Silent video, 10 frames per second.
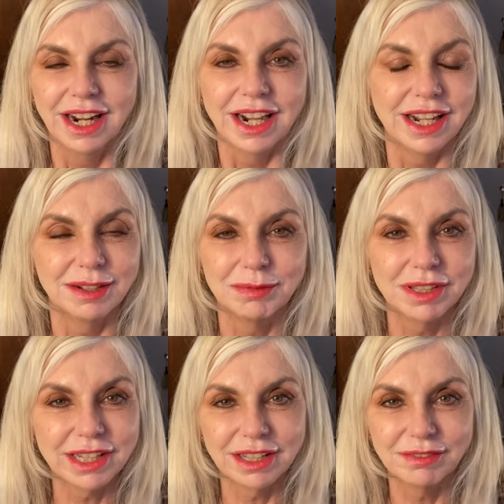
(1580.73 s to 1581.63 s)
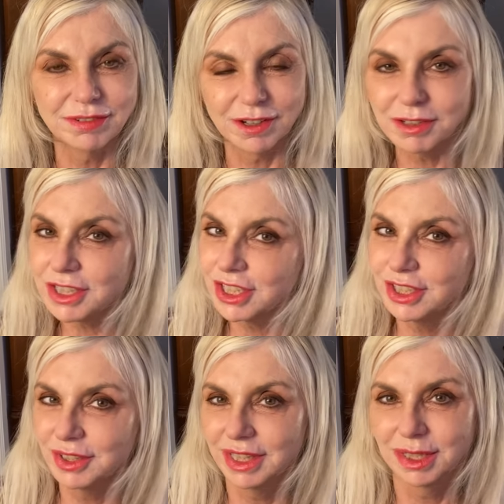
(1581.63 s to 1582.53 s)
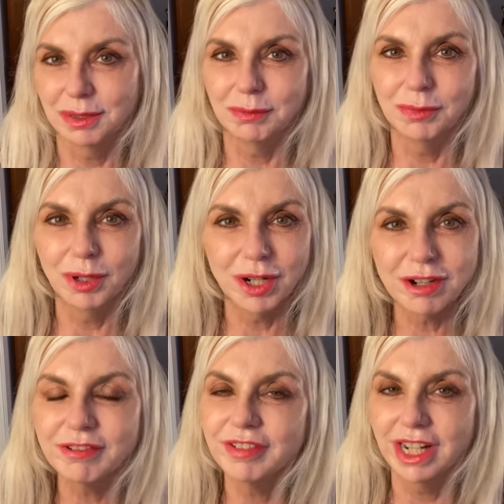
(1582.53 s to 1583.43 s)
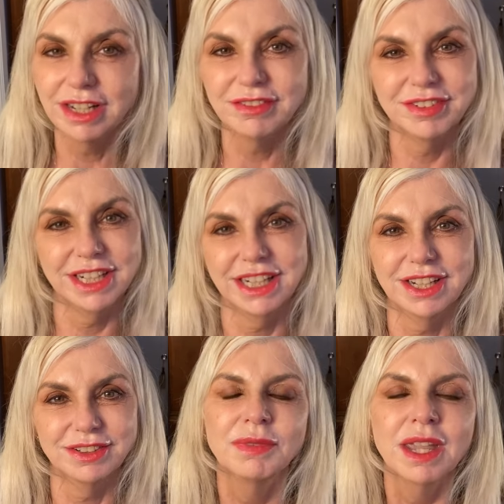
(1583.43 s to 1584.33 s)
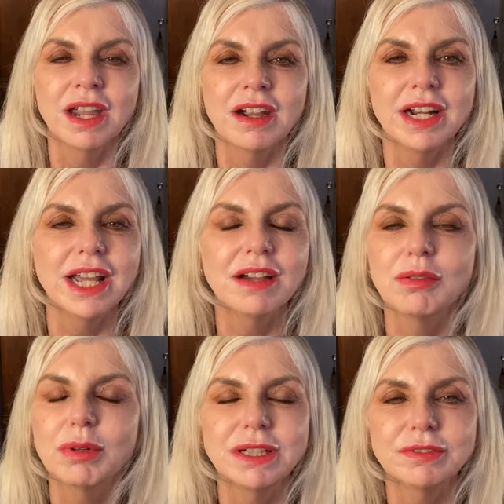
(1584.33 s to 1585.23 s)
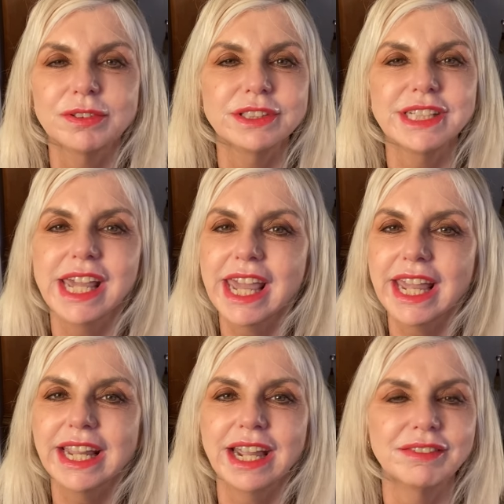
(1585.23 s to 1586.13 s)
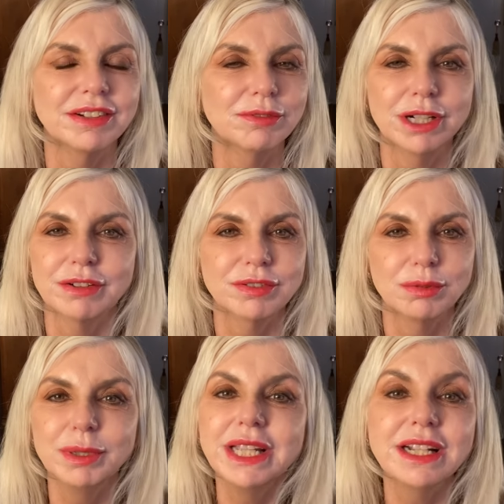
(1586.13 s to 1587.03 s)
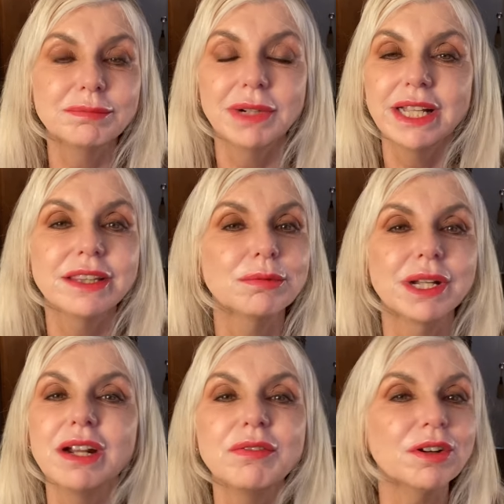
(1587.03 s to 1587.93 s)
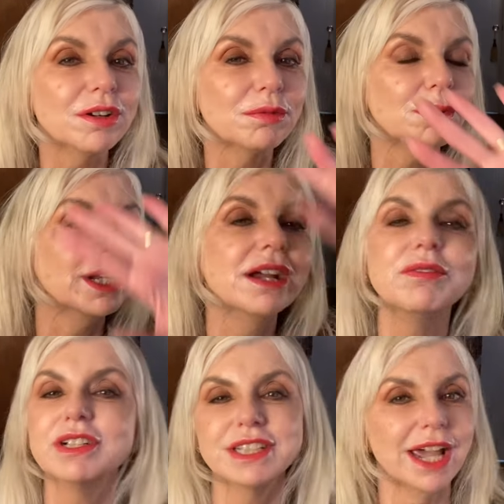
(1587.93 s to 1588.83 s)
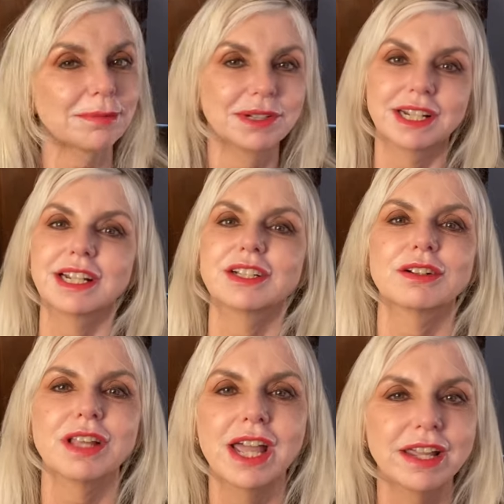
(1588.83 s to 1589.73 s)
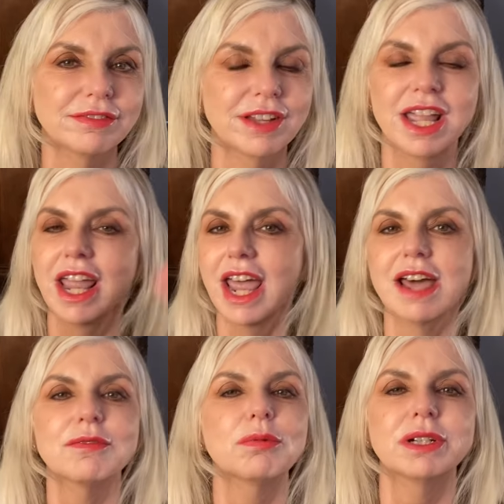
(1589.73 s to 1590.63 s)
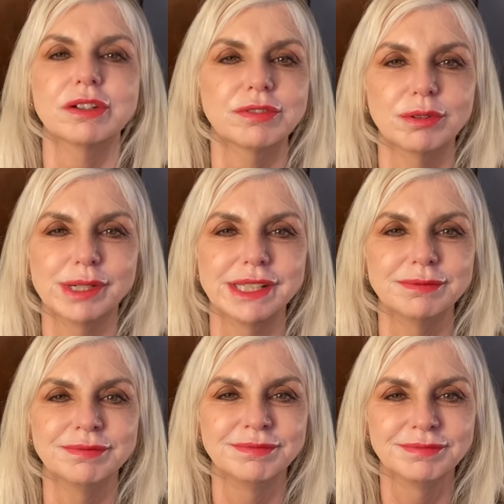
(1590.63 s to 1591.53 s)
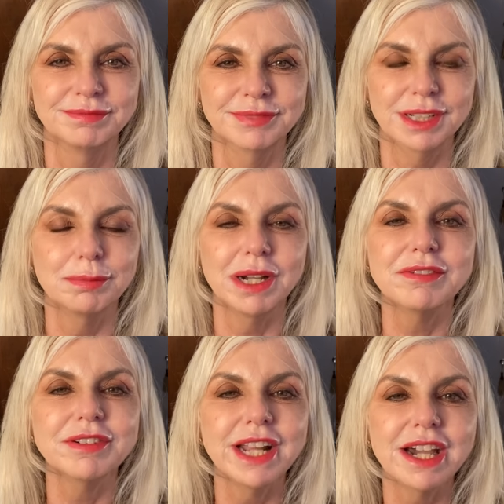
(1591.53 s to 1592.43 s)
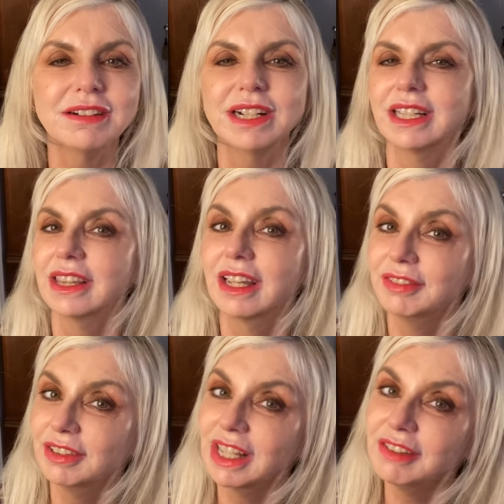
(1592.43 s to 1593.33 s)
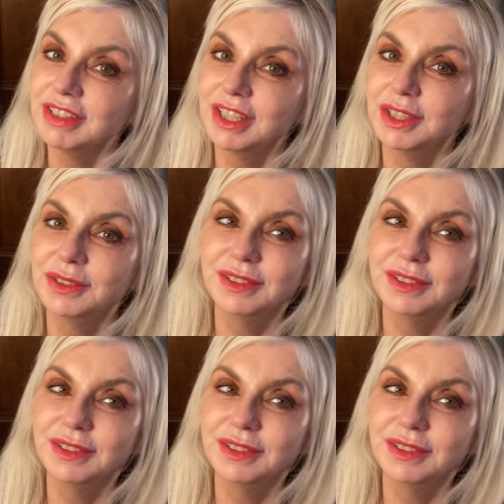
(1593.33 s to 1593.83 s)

I am looking forward to doing more fun videos. All right. Have a wonderful day. Have a wonderful week, month, whatever, whatever is happening in your life. Have a wonderful one. Goodbye for now and love you, love you.